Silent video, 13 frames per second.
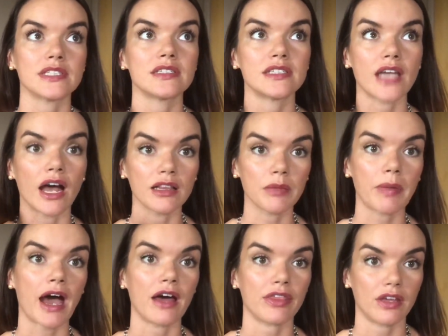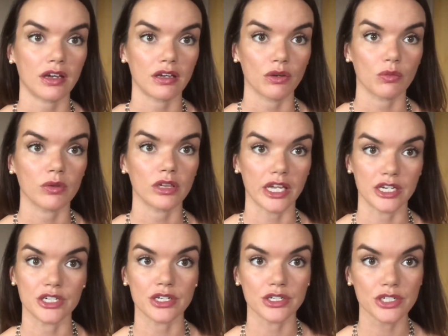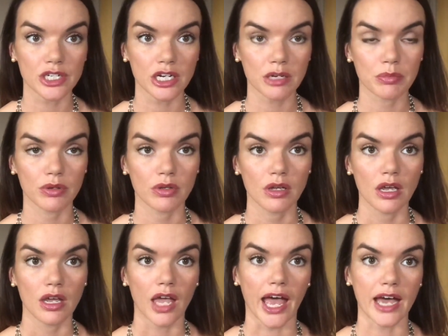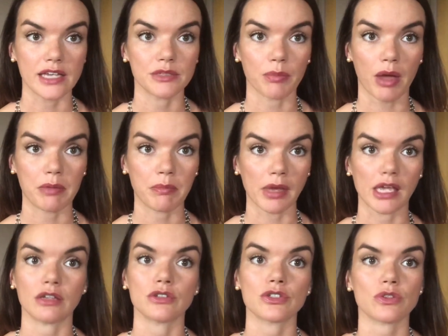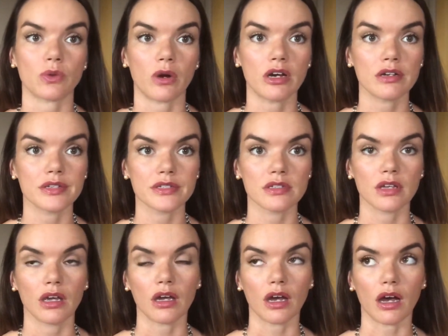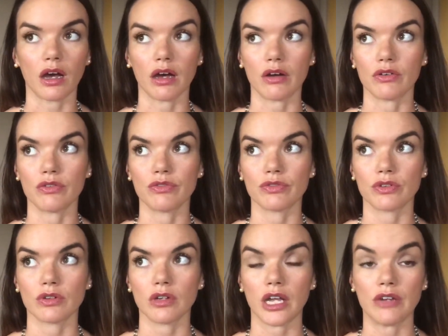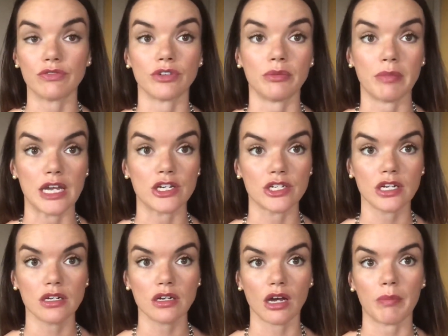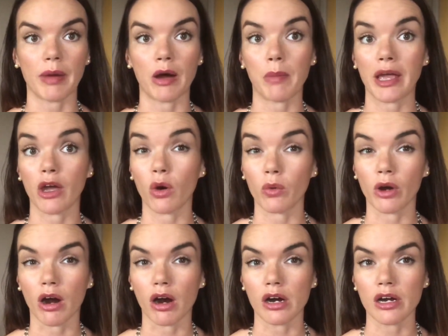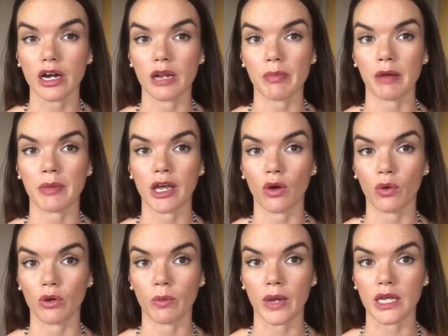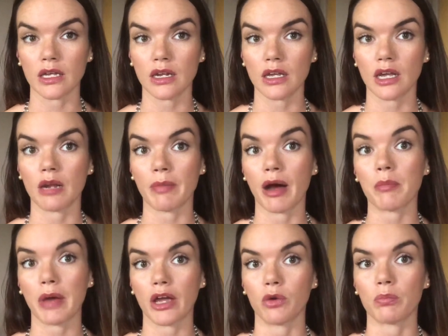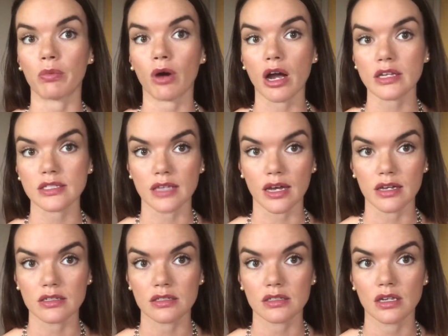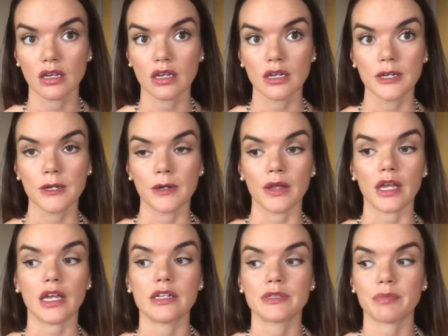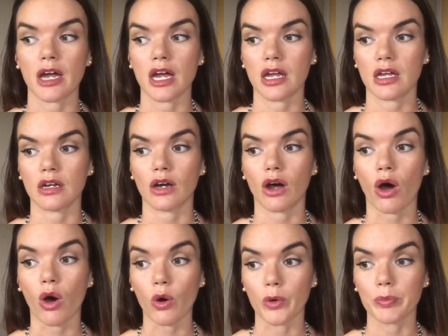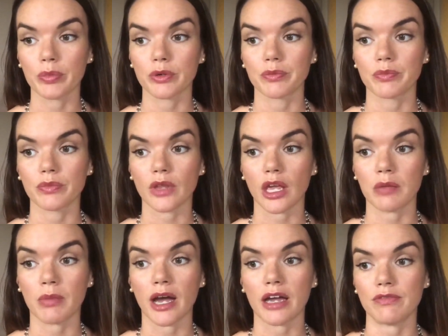telepathic relationship as my main source of information about my own heart and about my own awakening and about my own process, it is my hope and my